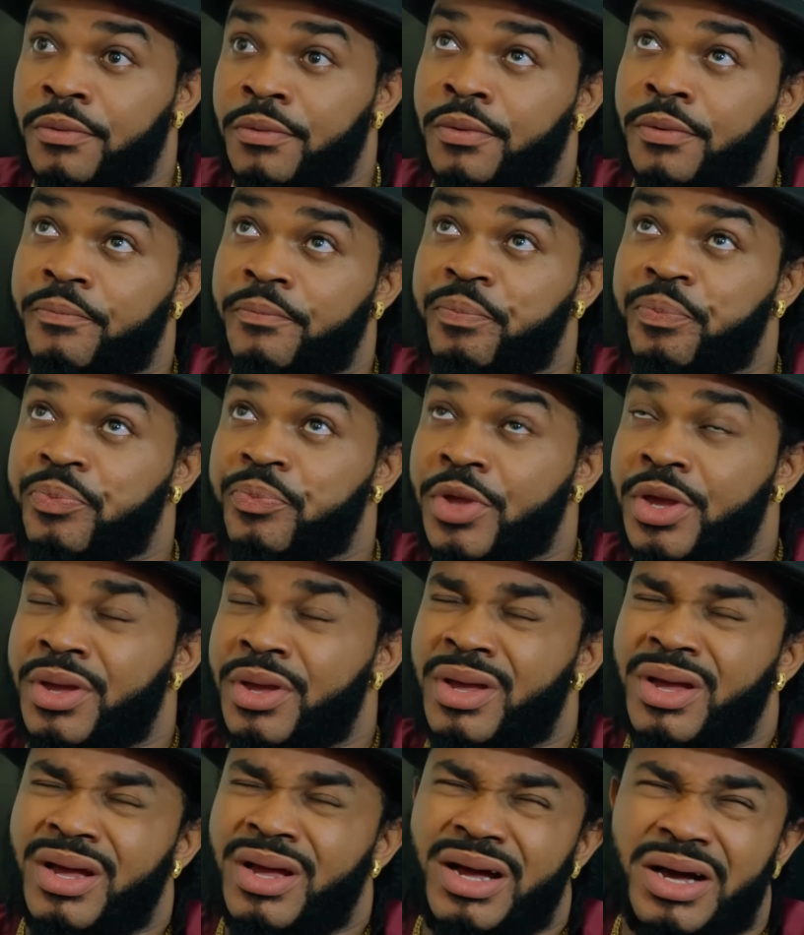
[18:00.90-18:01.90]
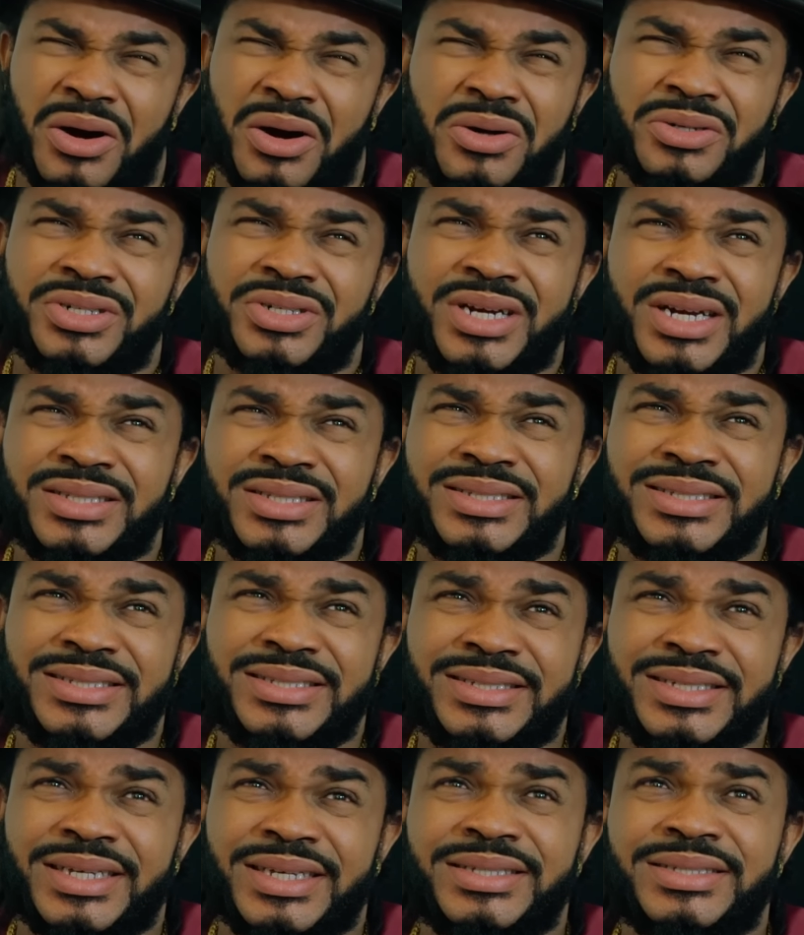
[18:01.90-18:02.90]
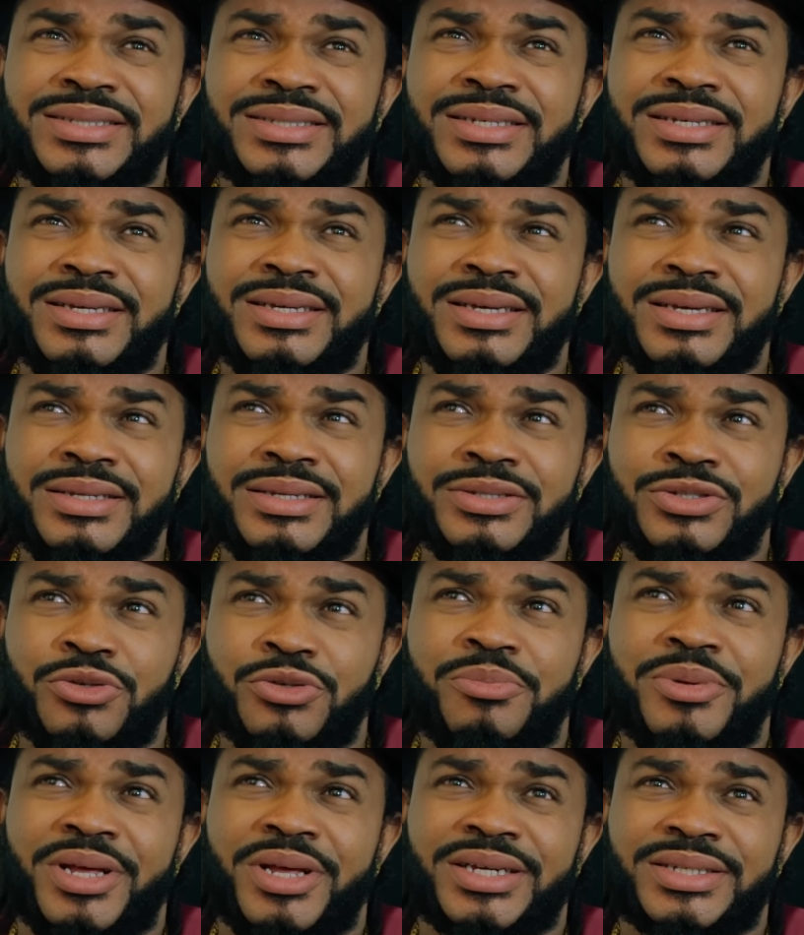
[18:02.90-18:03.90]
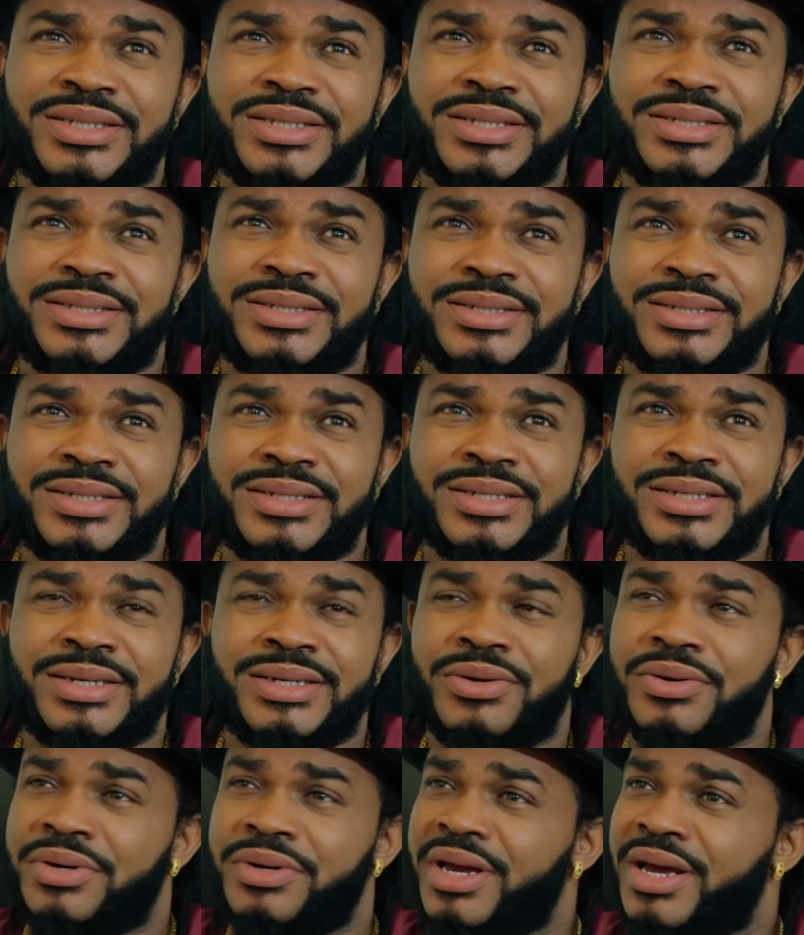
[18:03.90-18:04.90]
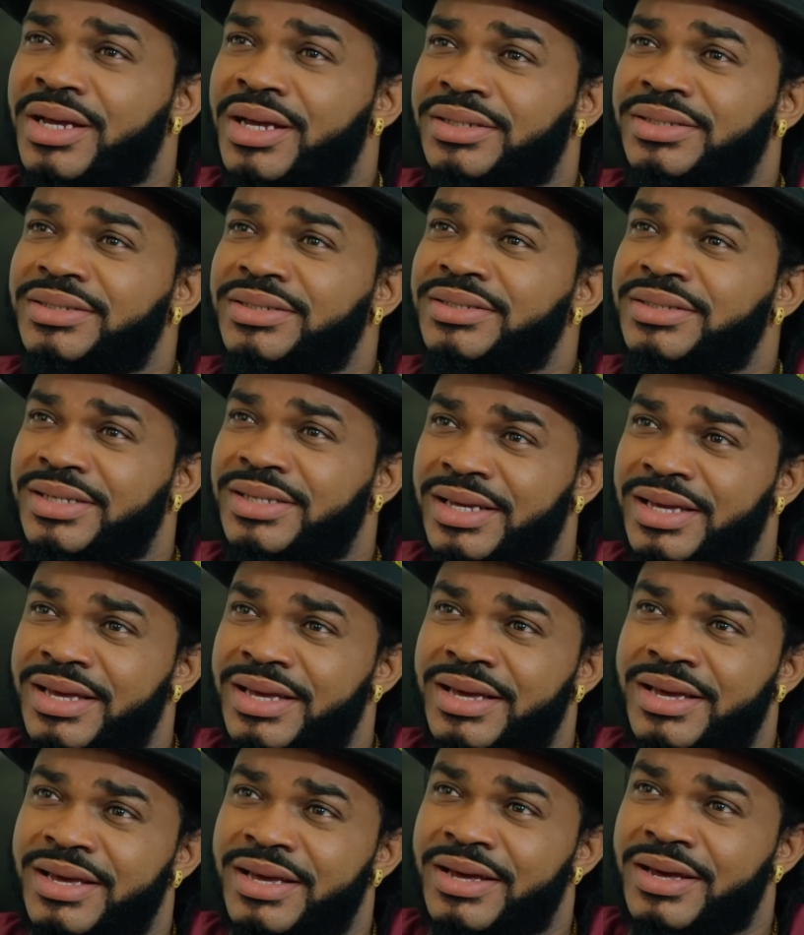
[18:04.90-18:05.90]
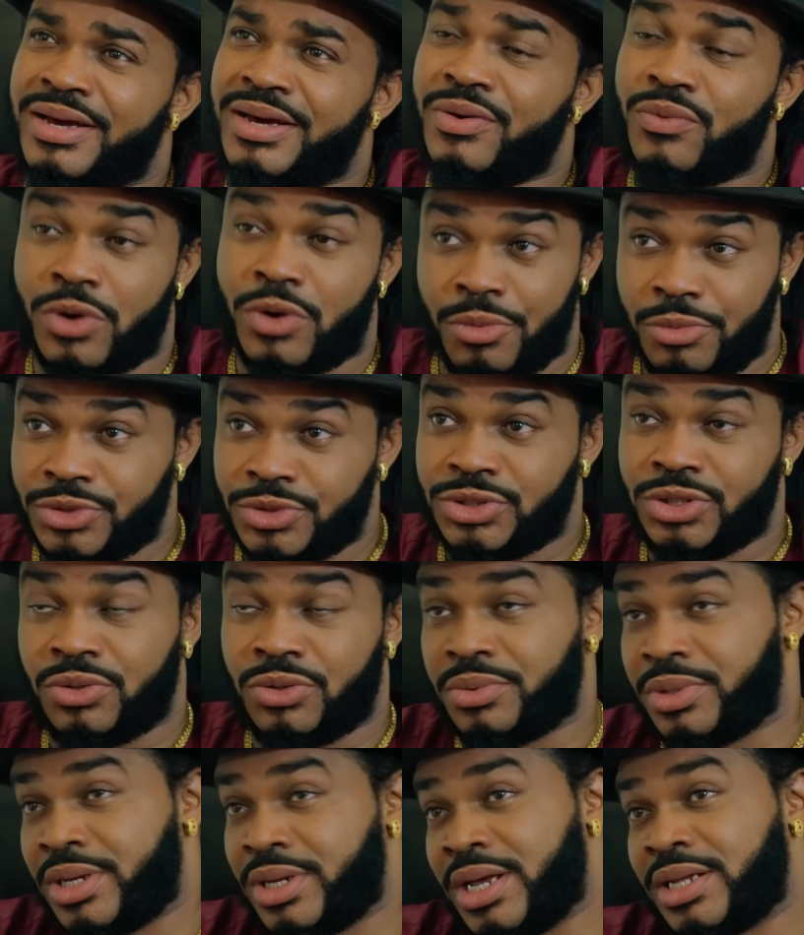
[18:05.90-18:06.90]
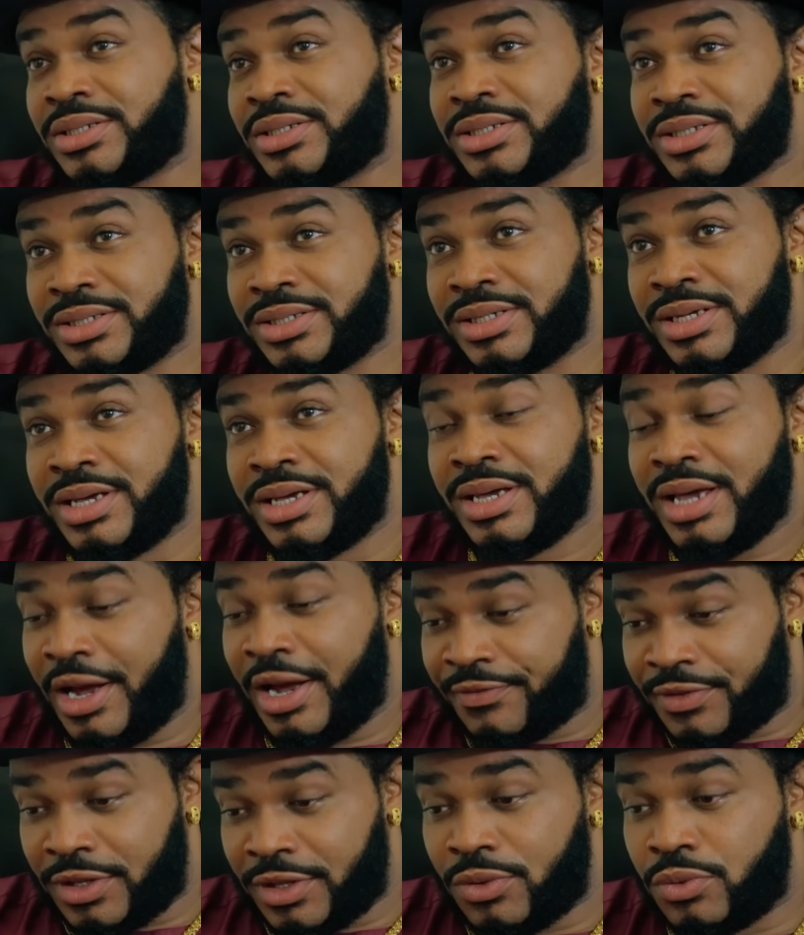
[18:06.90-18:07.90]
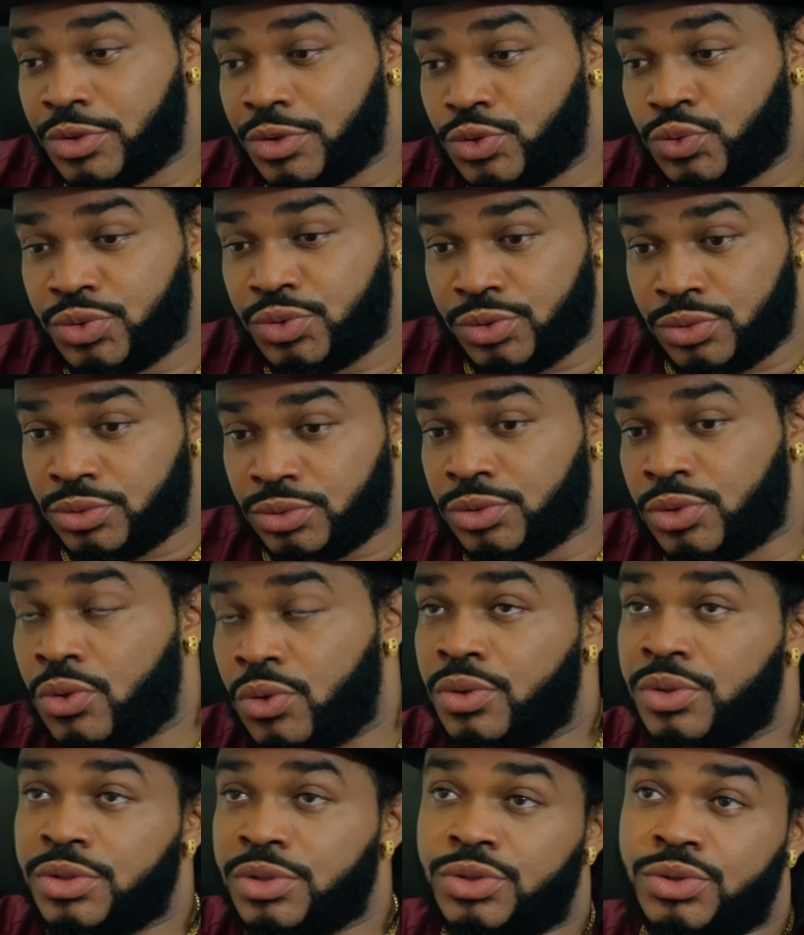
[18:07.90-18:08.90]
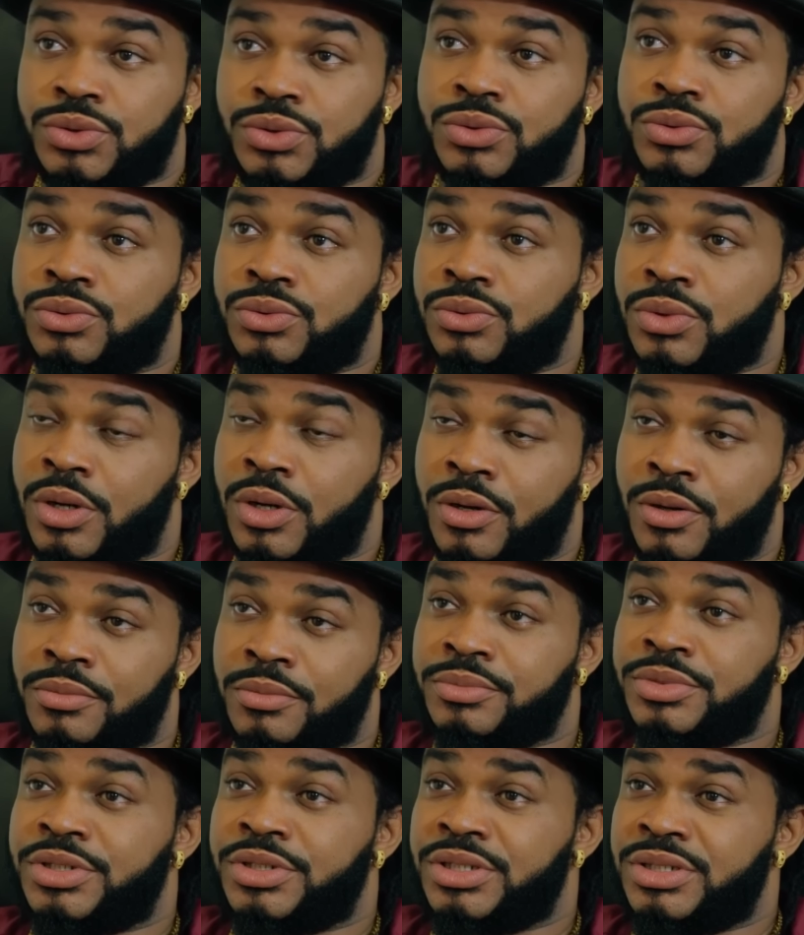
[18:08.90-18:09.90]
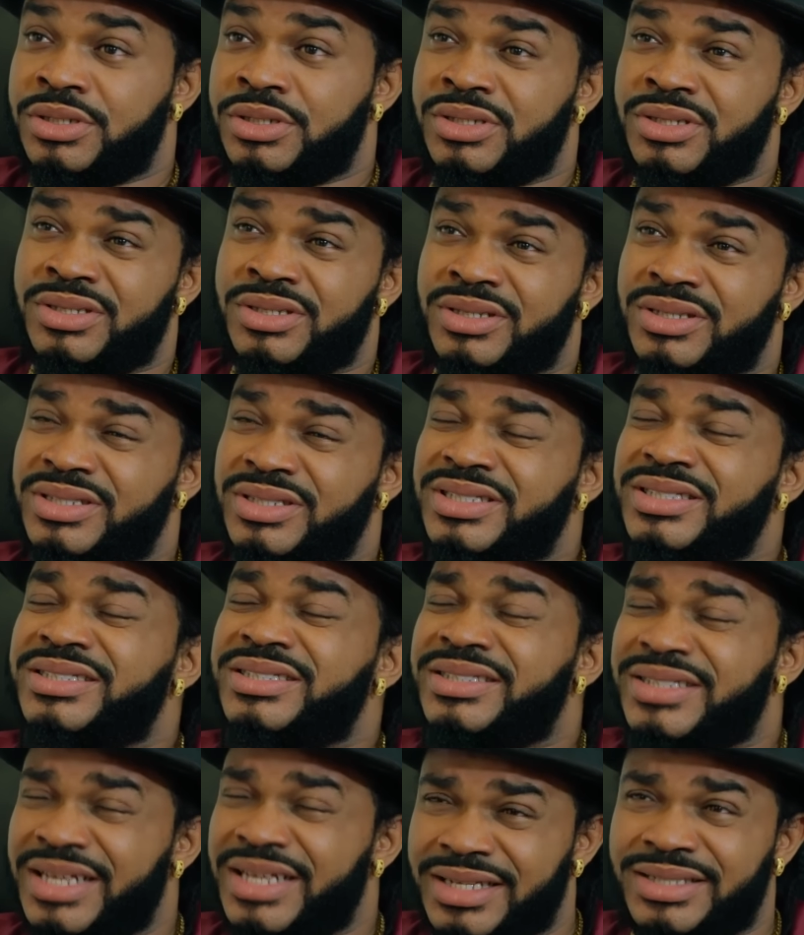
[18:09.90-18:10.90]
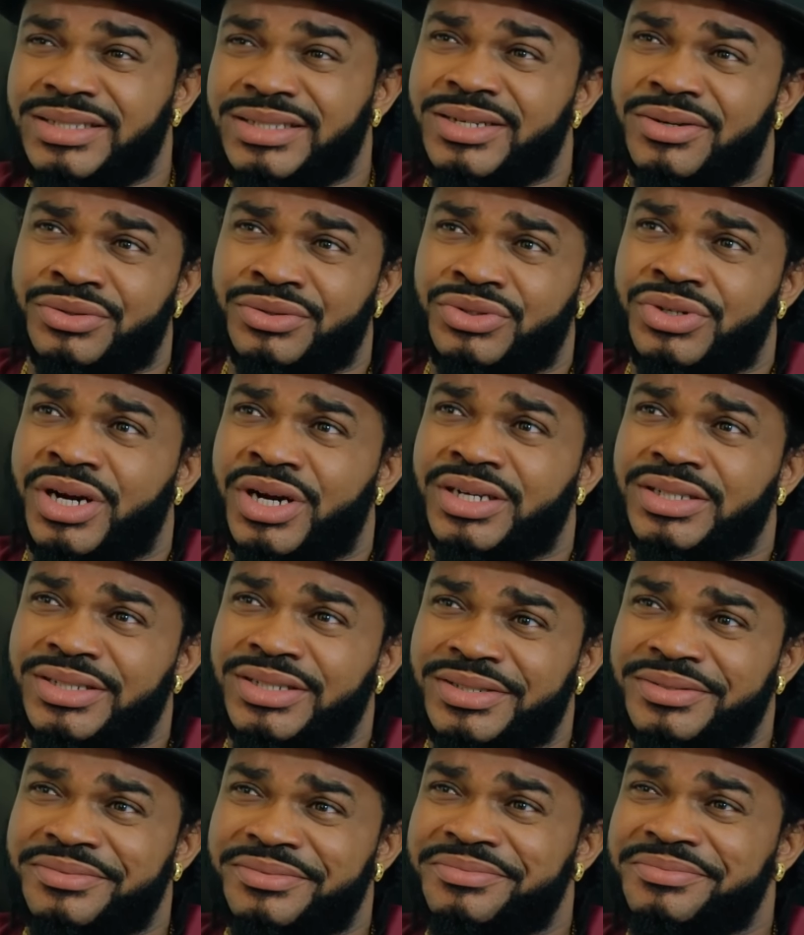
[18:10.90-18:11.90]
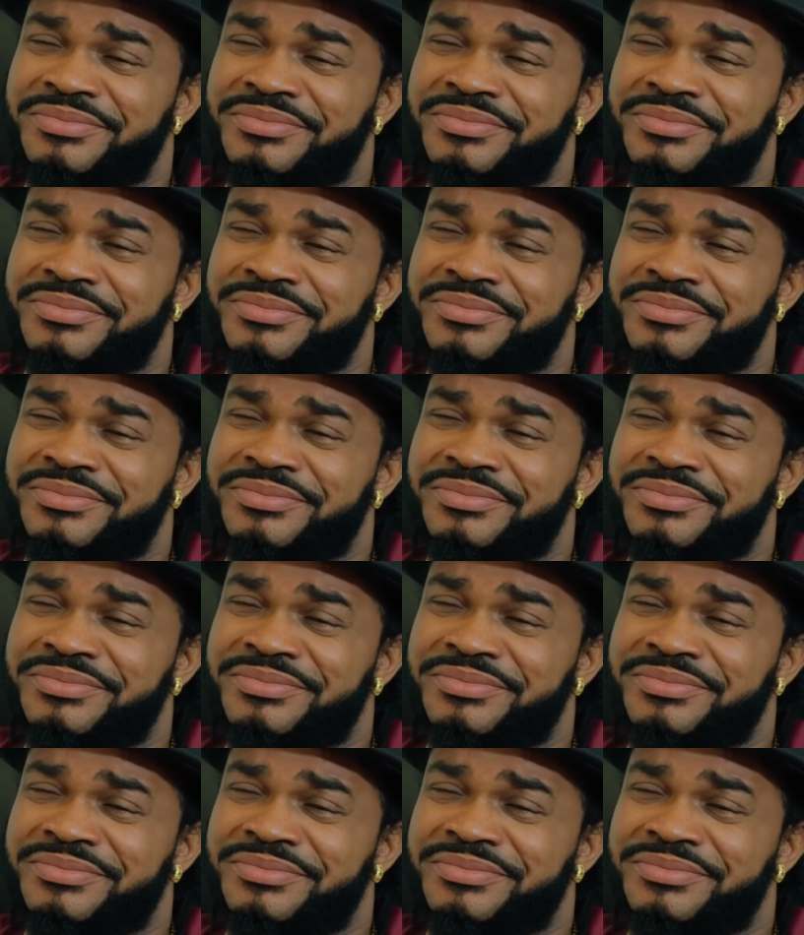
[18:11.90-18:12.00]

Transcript: all. 160 duplexes? Oh, yes. We're almost done with that. After which, we'll go into the state contract.